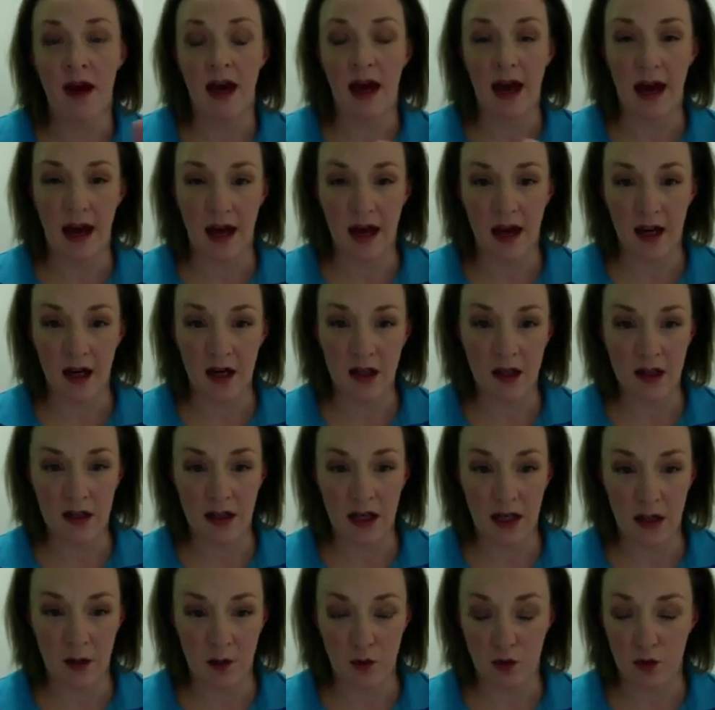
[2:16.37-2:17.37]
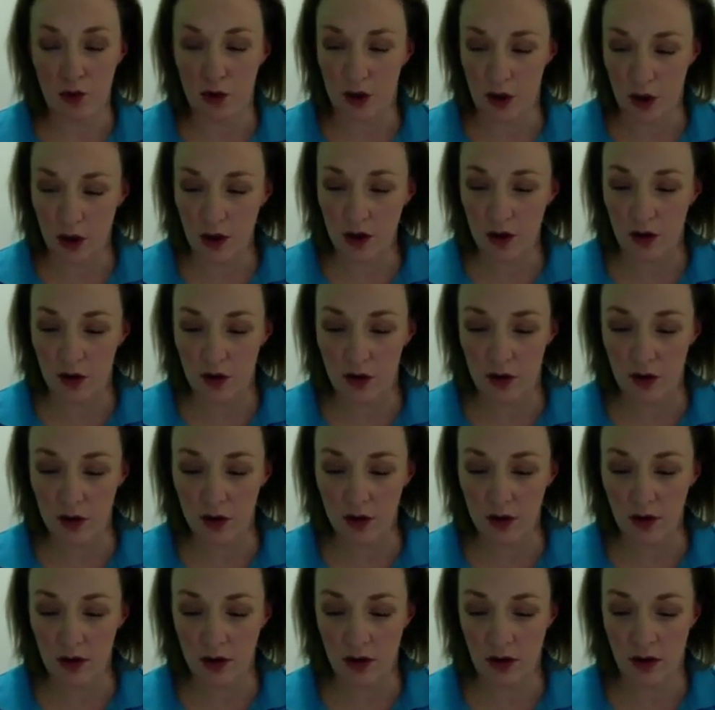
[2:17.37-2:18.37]
and it will show
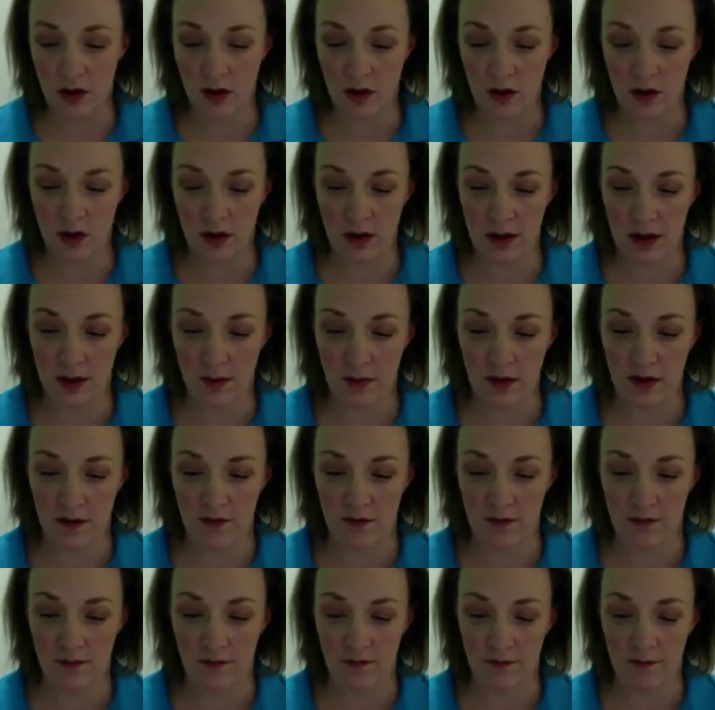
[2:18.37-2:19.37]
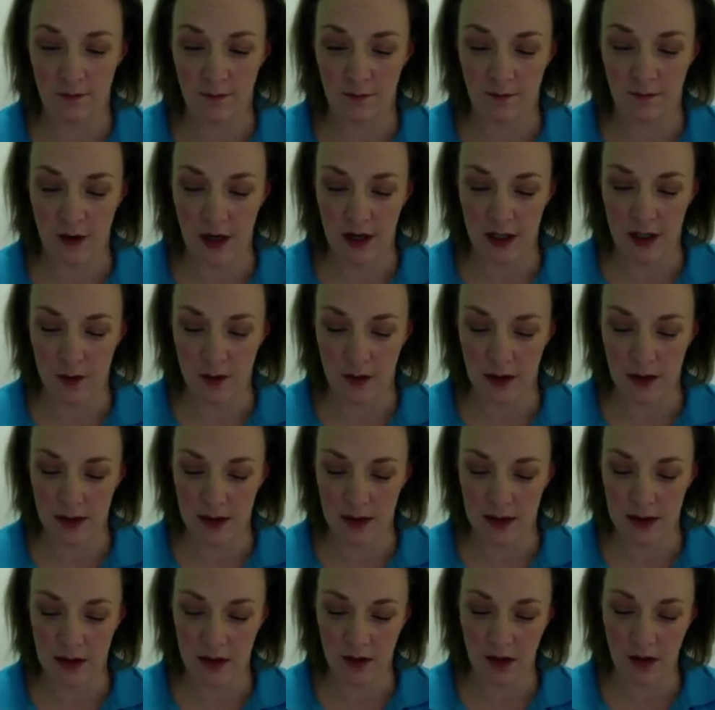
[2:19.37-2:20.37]
you. Let me find one
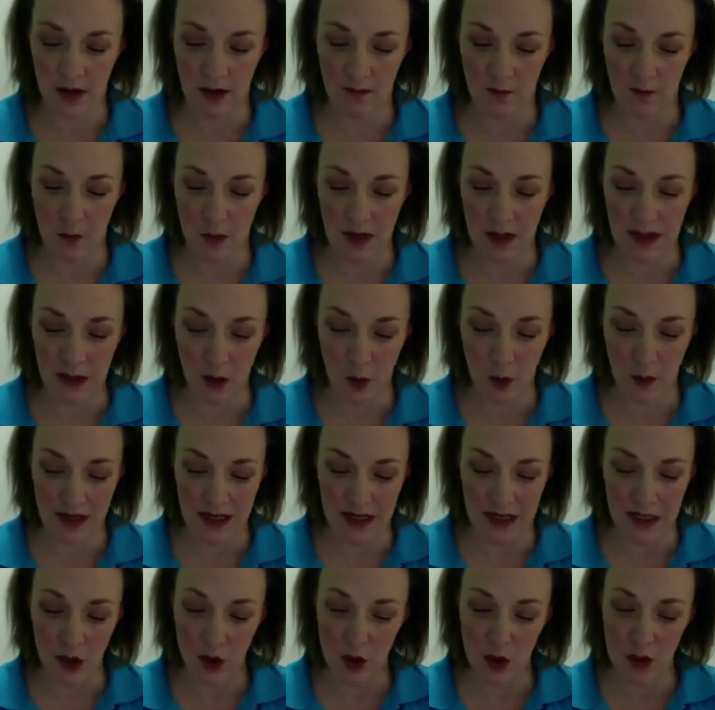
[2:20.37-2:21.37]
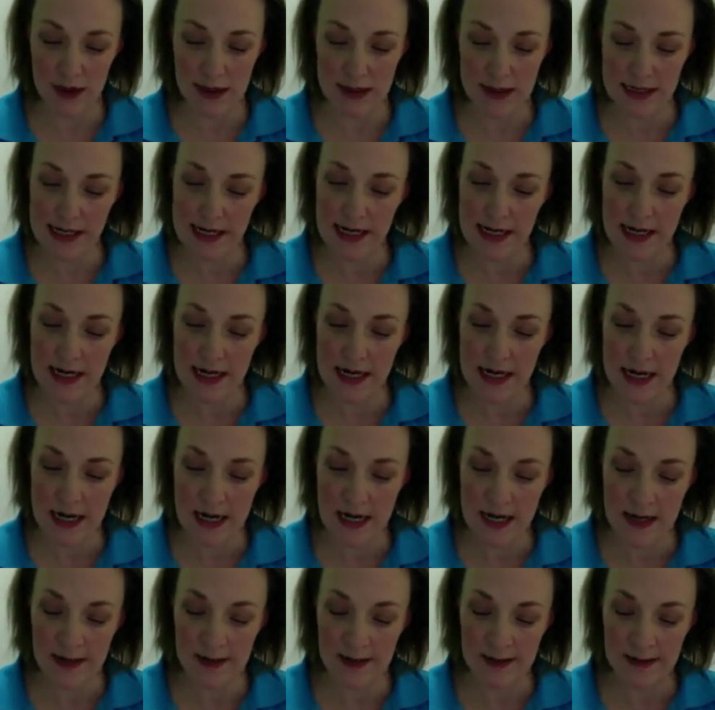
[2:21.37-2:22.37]
that's kind of a little bit
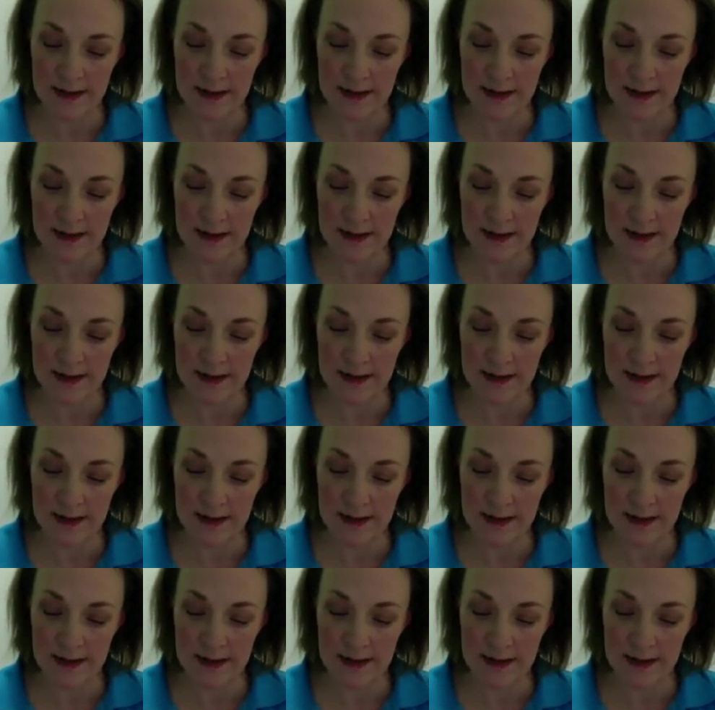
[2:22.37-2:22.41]
interesting.